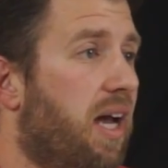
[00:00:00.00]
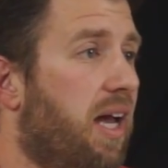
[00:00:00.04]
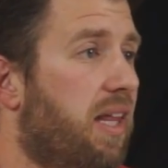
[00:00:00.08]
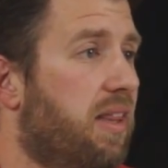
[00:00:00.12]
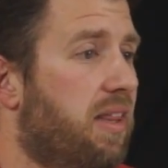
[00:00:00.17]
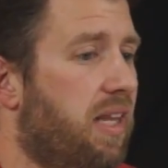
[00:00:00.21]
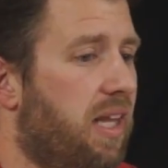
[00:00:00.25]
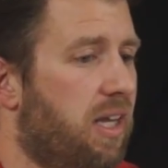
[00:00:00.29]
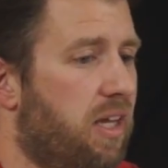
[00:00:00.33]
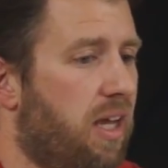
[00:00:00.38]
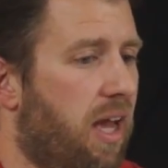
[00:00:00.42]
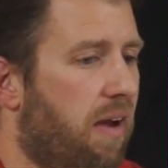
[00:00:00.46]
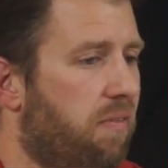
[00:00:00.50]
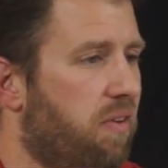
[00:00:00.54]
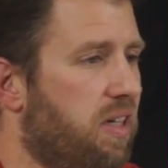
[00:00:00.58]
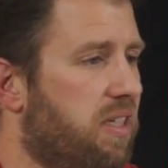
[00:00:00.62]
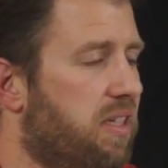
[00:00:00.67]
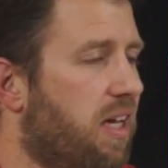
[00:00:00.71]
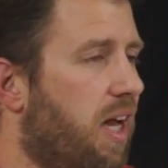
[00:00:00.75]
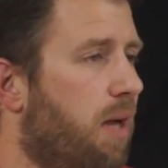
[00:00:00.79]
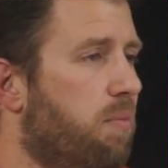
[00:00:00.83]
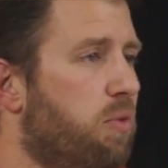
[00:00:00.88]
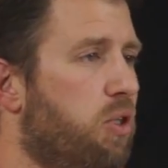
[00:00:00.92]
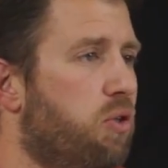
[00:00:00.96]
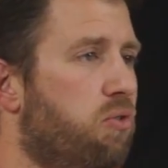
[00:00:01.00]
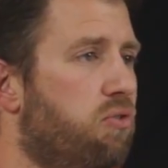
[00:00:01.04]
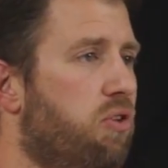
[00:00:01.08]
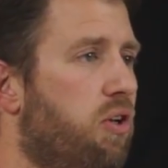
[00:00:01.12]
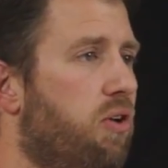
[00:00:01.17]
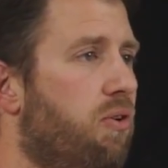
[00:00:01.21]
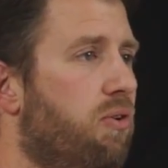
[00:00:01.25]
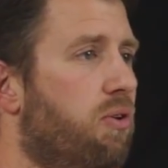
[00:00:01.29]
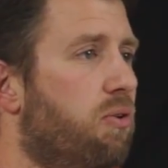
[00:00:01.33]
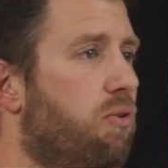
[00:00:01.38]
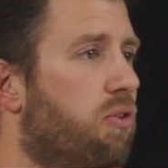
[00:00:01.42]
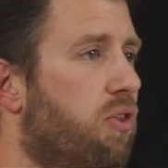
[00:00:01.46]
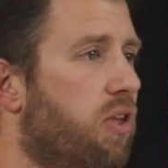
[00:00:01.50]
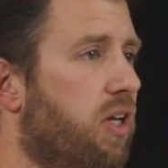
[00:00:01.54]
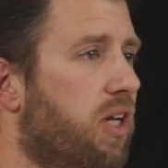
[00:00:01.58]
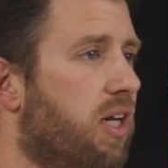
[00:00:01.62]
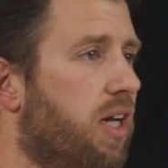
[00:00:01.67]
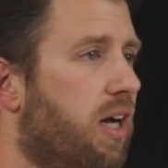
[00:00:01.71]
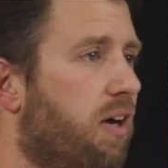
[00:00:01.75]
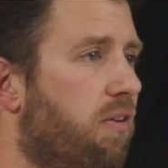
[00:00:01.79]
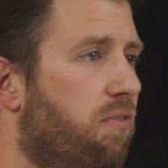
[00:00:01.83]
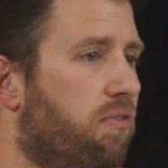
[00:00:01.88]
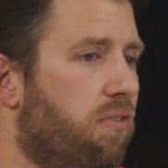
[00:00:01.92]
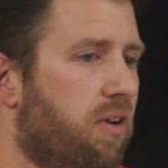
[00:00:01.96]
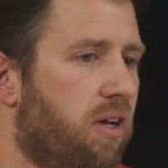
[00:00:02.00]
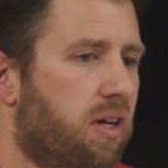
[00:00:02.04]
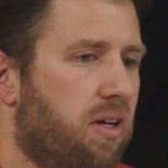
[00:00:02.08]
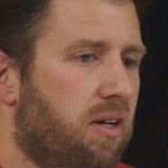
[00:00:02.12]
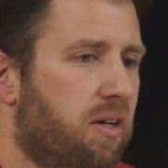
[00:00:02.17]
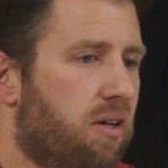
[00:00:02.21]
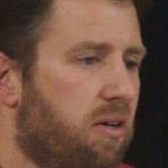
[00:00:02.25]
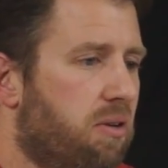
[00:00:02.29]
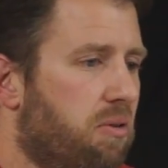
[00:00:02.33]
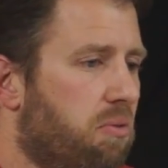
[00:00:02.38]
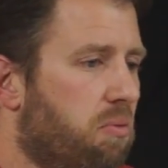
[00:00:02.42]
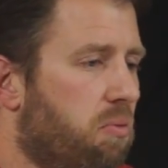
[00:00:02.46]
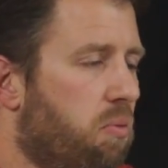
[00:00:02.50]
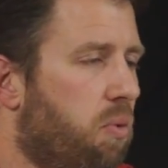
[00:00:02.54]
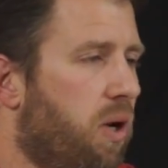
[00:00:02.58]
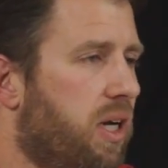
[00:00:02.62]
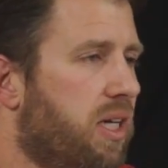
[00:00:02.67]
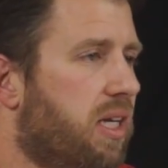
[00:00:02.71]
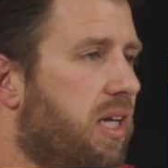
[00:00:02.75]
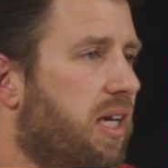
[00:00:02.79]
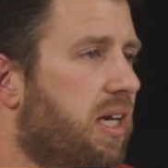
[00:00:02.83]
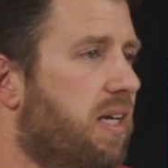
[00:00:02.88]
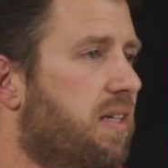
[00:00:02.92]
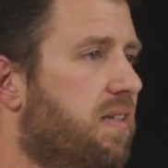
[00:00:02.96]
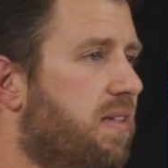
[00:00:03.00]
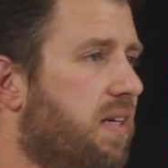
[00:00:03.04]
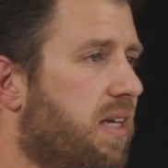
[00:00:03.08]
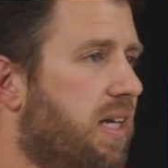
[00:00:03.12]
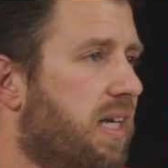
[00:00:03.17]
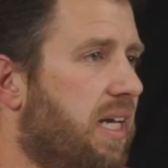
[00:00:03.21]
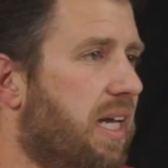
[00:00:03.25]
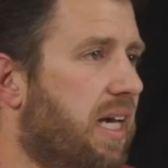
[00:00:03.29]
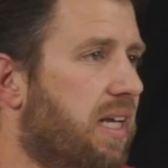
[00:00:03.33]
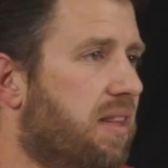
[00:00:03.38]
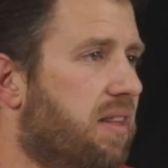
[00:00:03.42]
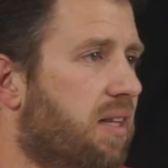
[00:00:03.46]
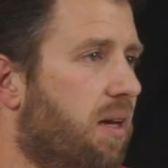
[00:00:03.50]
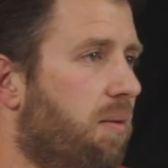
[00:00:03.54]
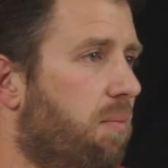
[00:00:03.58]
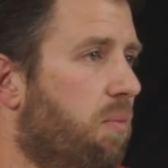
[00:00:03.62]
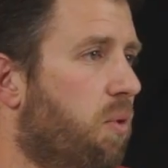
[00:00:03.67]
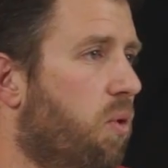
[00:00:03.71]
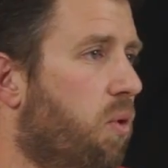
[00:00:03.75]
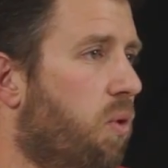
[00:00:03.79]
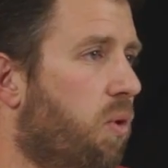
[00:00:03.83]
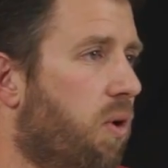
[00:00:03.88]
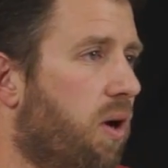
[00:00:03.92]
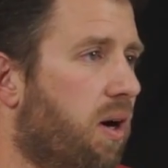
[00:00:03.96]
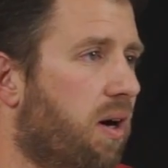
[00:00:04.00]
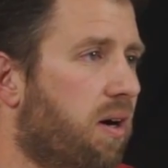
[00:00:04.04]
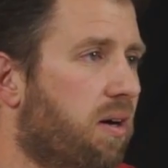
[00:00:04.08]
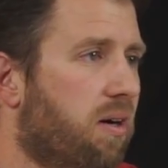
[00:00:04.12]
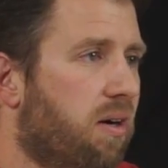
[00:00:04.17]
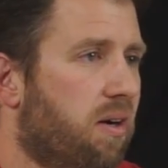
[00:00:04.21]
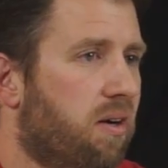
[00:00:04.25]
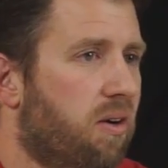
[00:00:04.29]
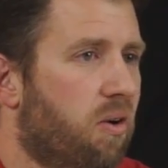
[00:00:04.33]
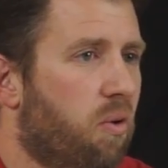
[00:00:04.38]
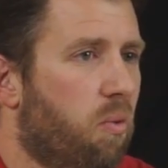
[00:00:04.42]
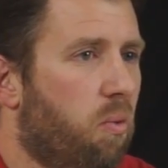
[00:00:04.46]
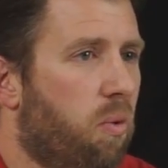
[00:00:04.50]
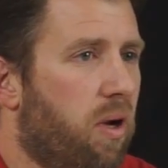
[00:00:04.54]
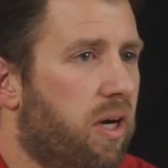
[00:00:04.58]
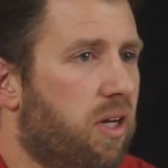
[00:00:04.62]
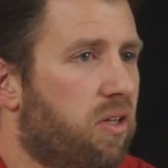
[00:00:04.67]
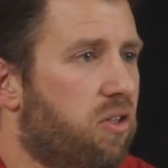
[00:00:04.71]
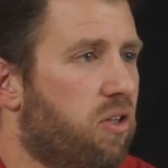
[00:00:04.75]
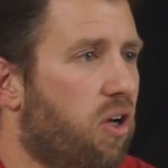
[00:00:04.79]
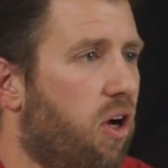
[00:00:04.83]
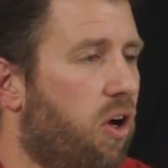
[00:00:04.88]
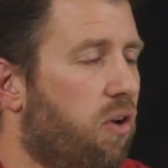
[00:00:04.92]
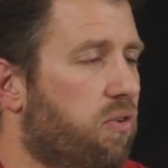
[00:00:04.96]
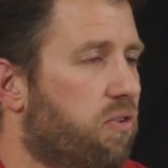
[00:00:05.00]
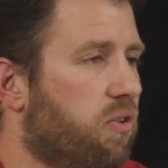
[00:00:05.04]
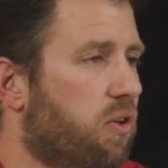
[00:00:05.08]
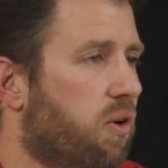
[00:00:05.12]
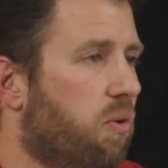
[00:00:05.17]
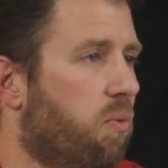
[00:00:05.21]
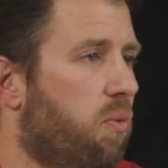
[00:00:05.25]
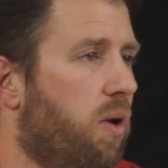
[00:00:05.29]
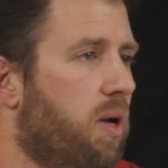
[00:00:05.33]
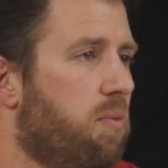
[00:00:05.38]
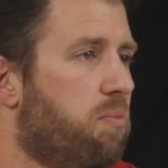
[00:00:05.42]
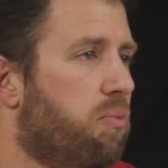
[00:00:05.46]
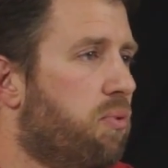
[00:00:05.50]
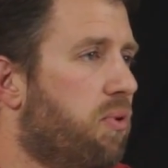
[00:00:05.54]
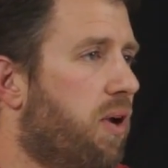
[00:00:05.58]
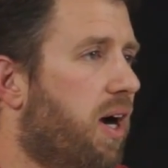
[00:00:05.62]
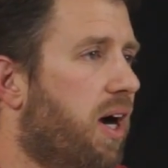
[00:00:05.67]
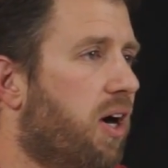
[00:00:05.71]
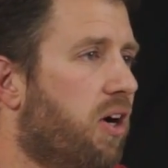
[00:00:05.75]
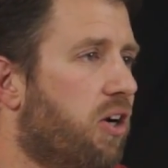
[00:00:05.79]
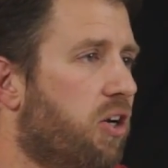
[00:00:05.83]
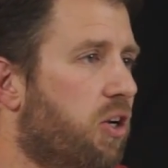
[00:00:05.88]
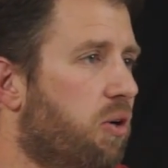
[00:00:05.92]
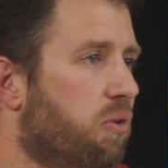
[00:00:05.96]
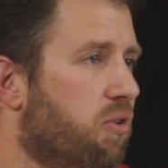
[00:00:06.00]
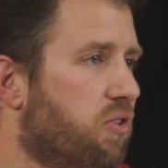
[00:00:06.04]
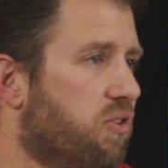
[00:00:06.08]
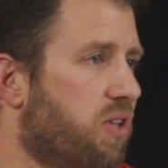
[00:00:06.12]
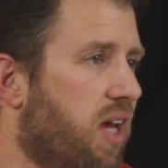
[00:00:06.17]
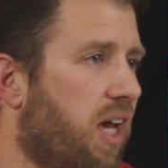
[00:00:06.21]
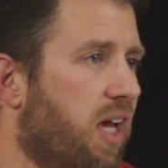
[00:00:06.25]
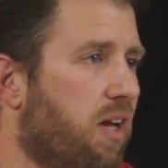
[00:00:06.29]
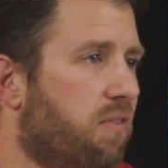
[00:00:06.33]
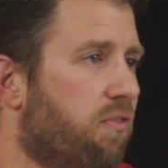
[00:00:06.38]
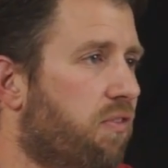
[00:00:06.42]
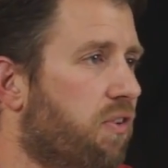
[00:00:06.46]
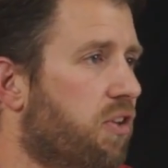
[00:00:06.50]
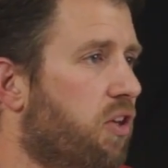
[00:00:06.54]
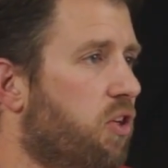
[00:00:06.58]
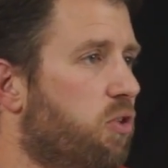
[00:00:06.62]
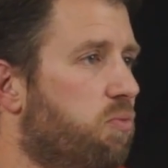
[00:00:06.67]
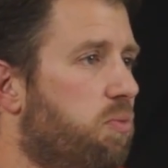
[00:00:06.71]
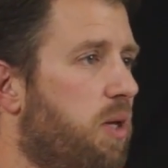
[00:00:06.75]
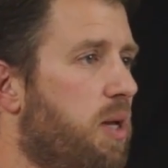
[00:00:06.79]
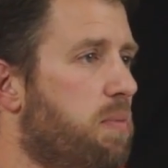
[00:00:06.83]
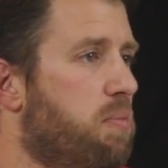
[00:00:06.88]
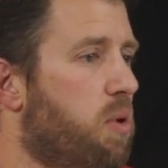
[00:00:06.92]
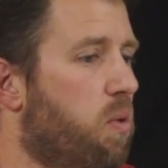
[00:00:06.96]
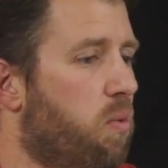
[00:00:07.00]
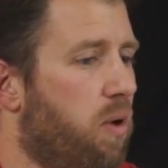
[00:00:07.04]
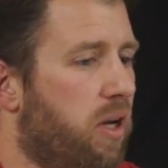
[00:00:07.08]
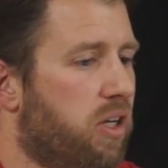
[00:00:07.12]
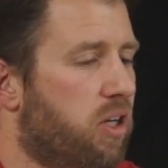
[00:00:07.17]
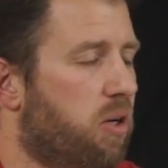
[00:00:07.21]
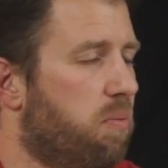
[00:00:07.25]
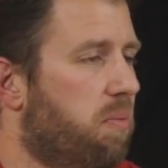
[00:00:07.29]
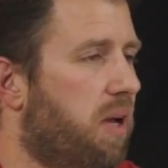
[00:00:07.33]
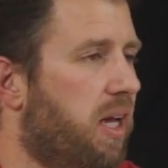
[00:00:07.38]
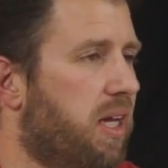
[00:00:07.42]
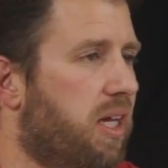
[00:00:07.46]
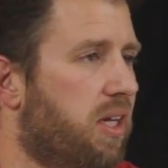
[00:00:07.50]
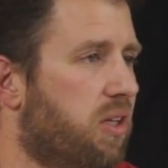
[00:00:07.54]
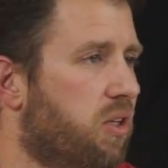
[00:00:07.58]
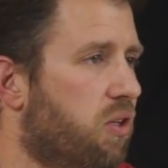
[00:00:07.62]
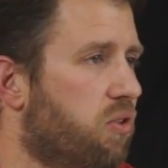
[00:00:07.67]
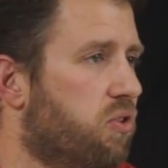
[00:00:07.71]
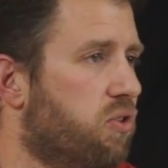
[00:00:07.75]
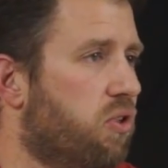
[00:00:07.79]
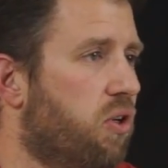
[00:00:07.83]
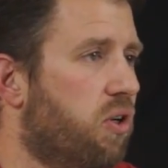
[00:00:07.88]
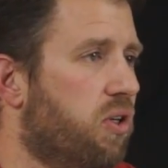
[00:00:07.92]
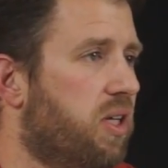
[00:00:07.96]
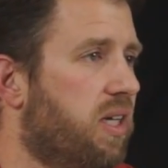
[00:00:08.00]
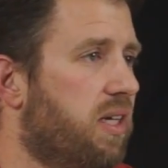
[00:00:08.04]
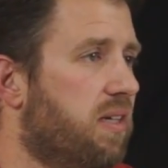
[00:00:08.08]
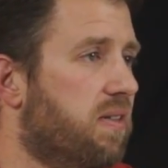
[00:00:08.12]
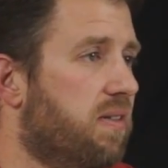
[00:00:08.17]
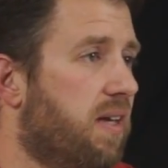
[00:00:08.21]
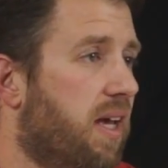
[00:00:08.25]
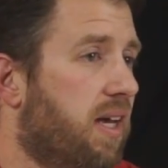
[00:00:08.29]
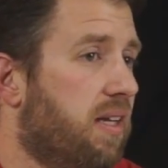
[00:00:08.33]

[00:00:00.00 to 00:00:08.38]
And every time you do, you think of what kid's gonna get them, or what adult, or what prayer you're saying for those people when you're making those cookies.